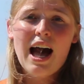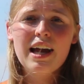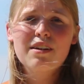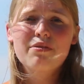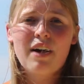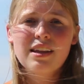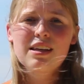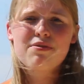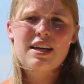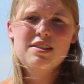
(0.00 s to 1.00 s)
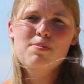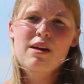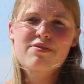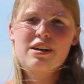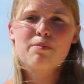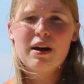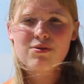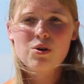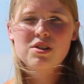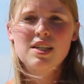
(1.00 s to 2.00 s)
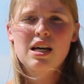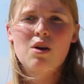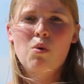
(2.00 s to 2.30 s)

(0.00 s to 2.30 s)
I had finally faced my fear by focusing